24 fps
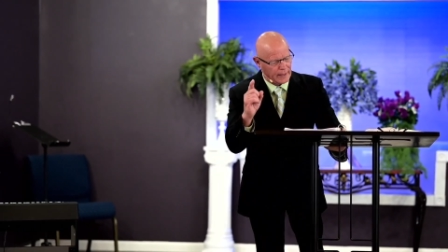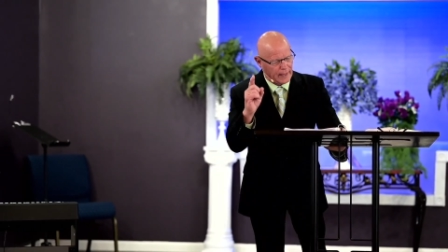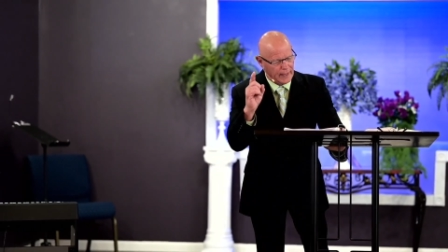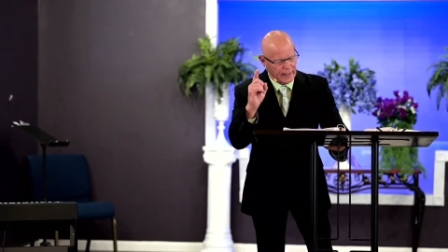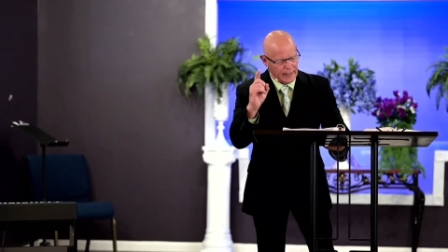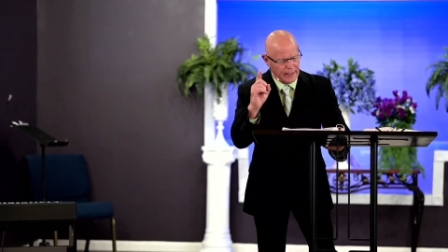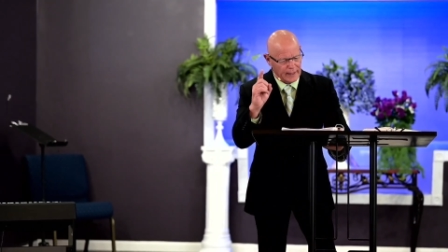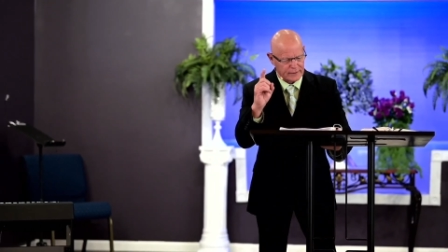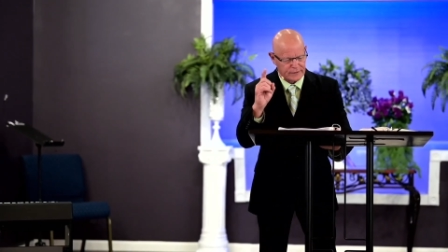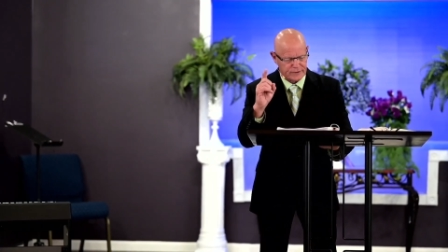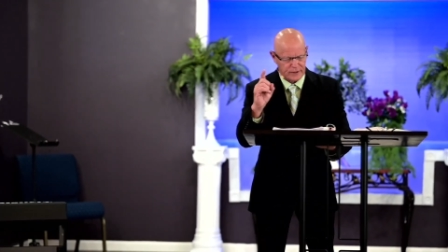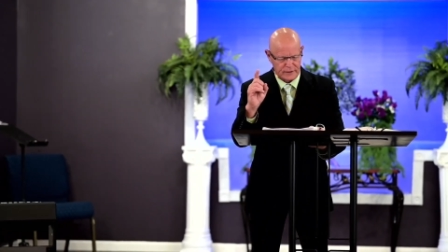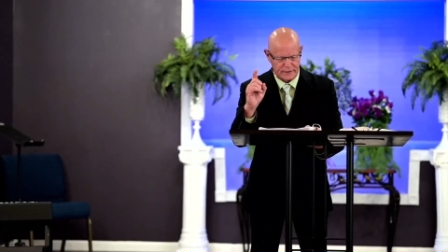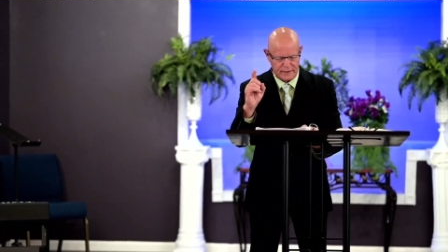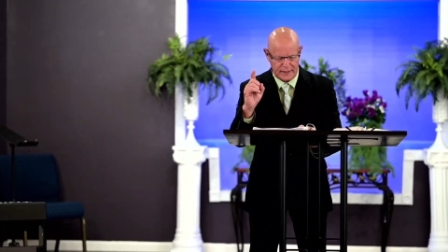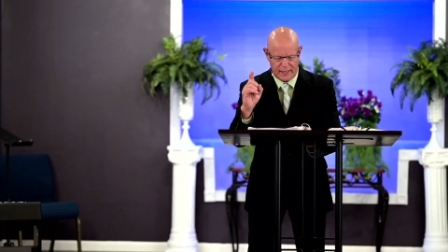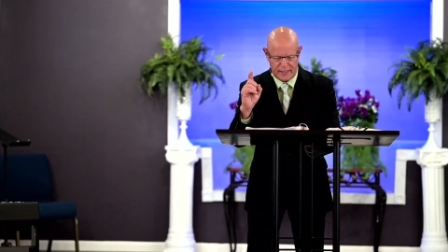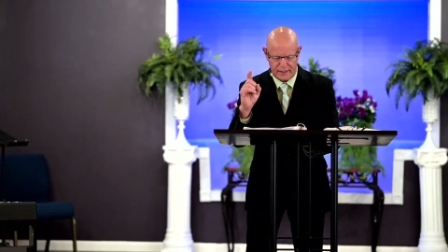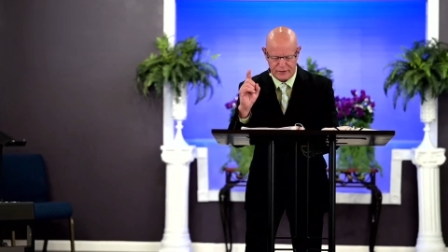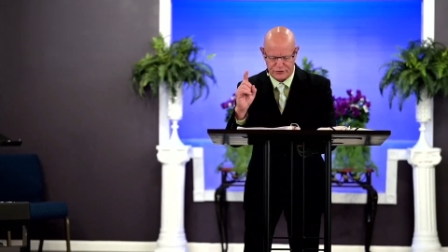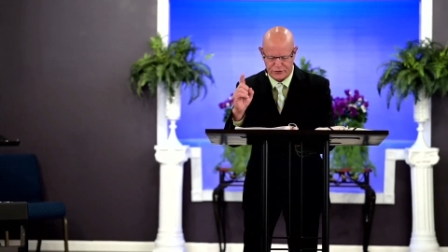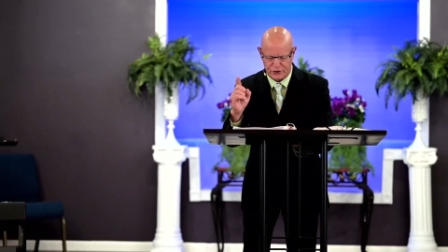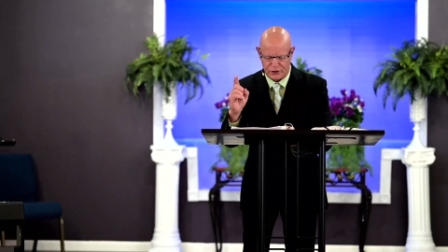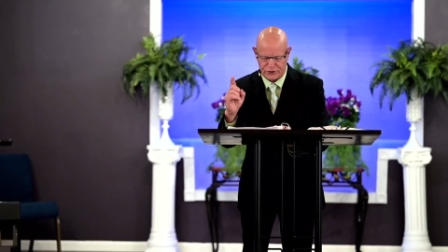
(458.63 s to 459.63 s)
in
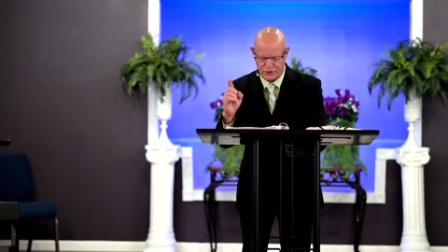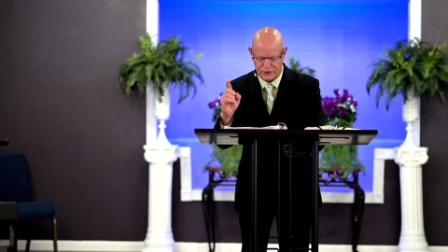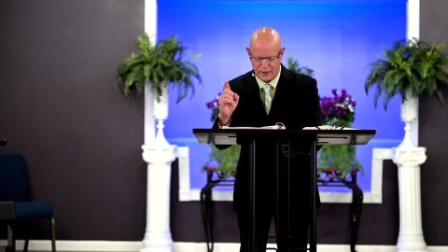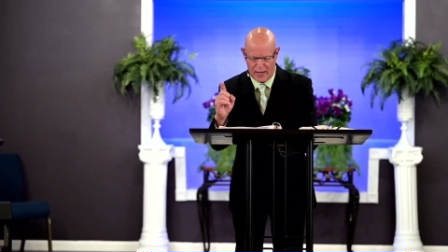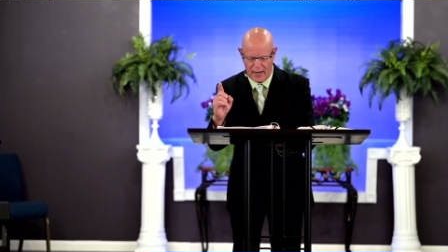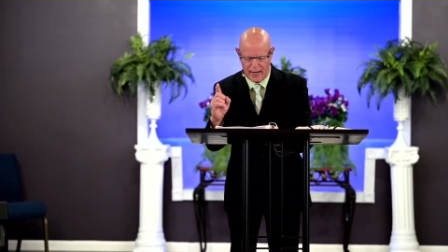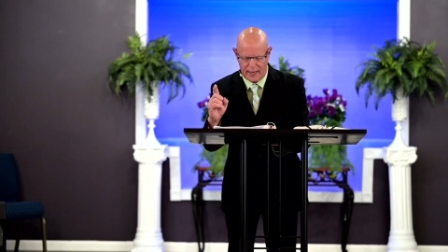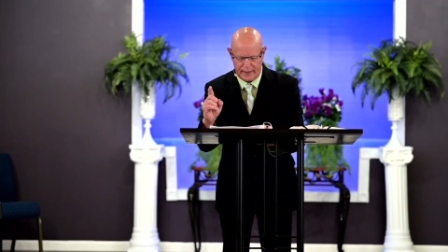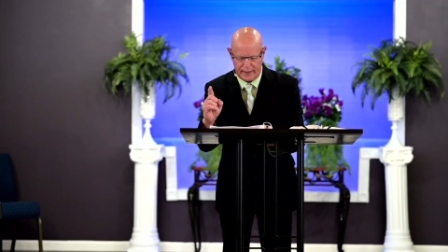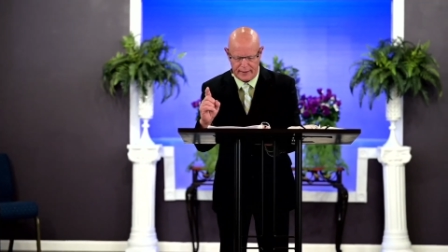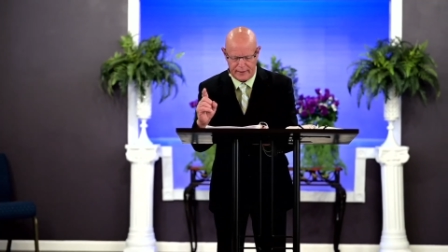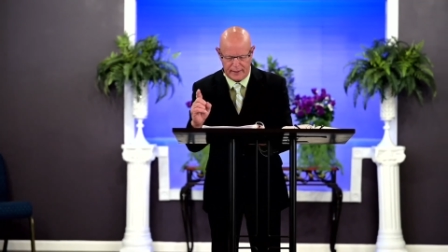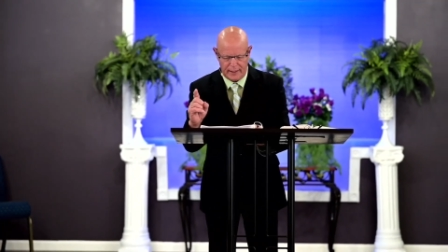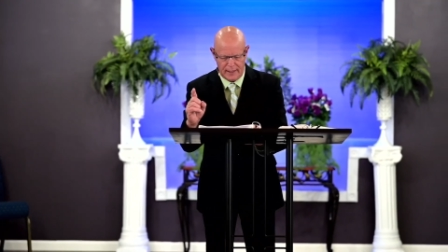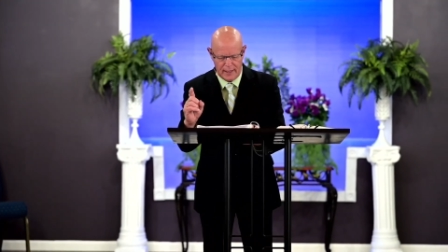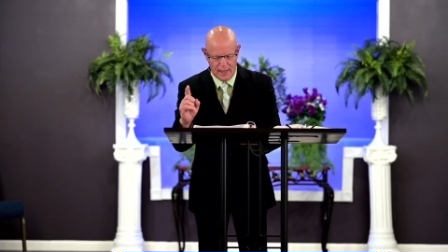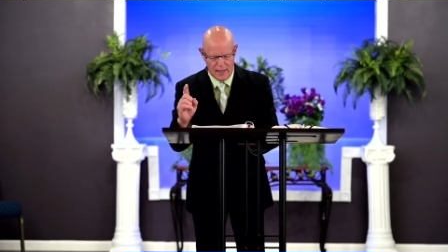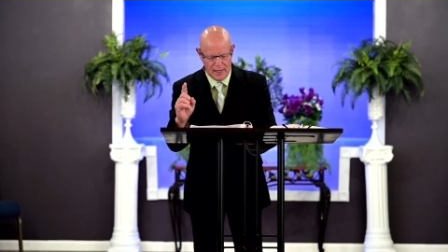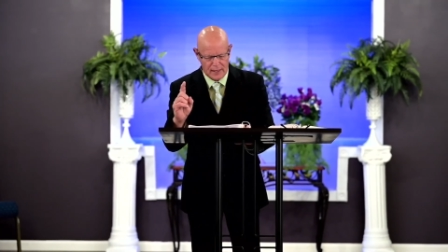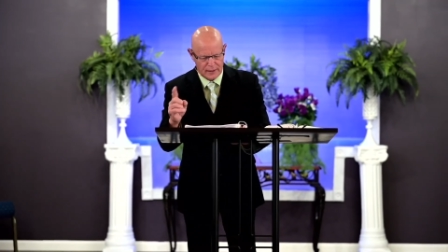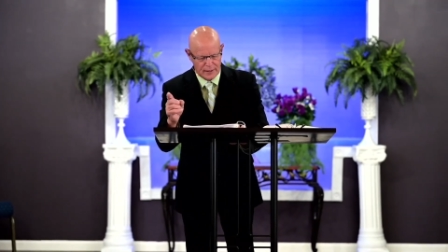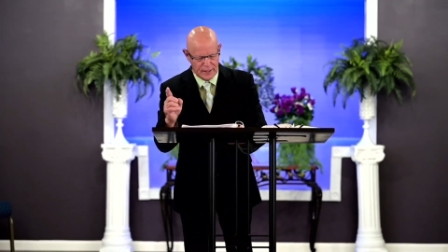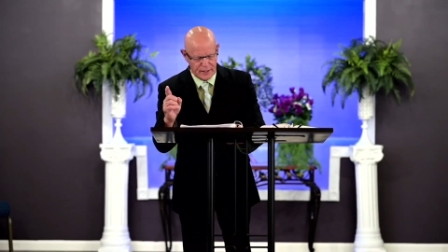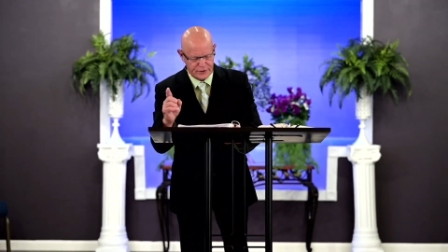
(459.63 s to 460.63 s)
today's society.
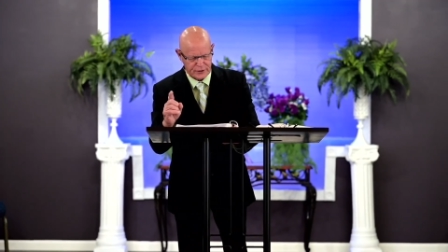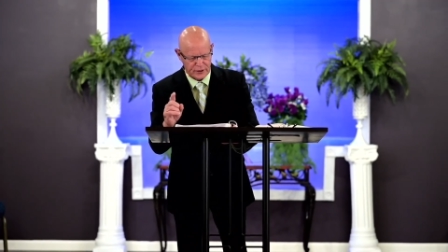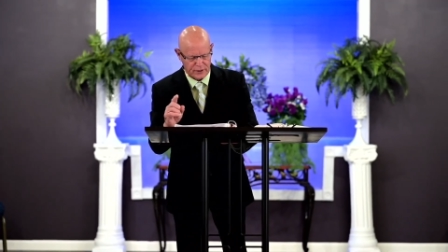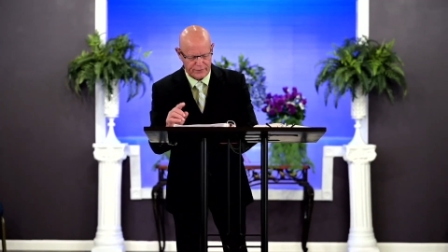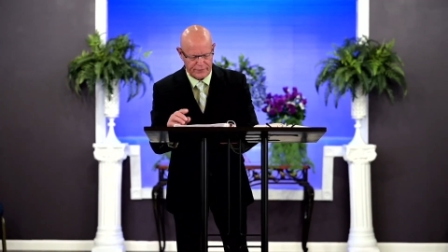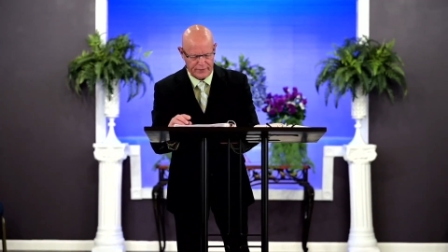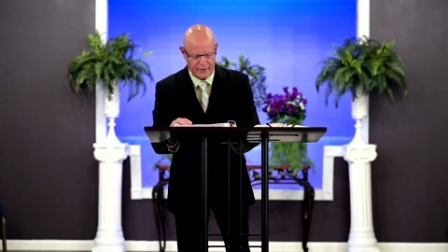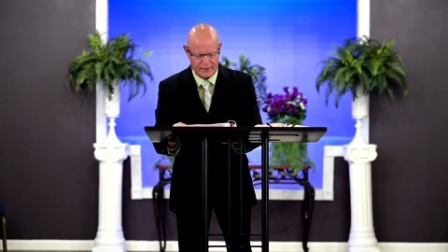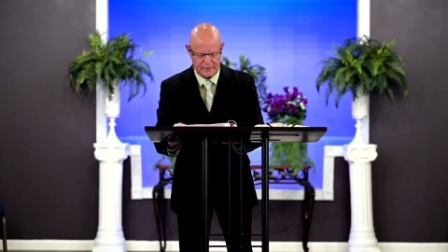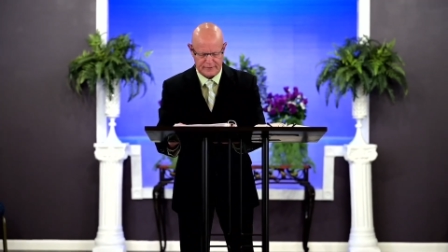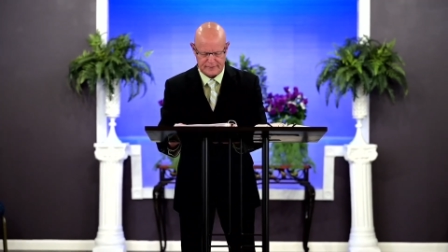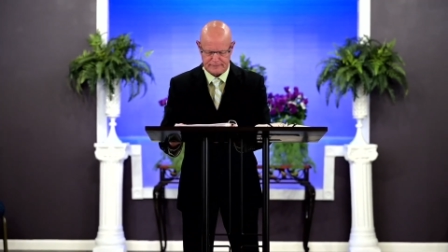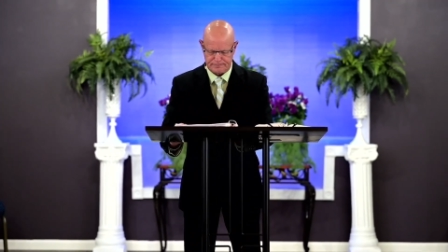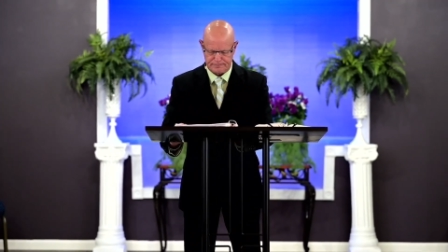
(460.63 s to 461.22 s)
Listen to this.